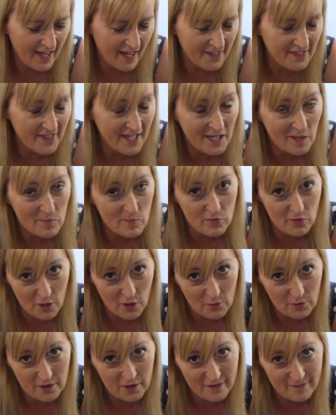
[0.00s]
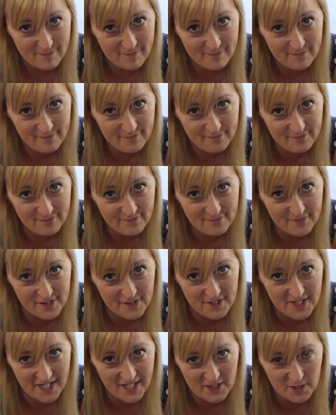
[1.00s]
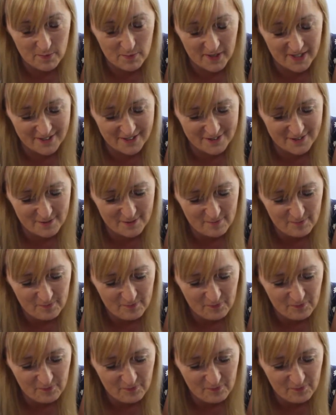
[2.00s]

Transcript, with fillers: and then I broke the test piece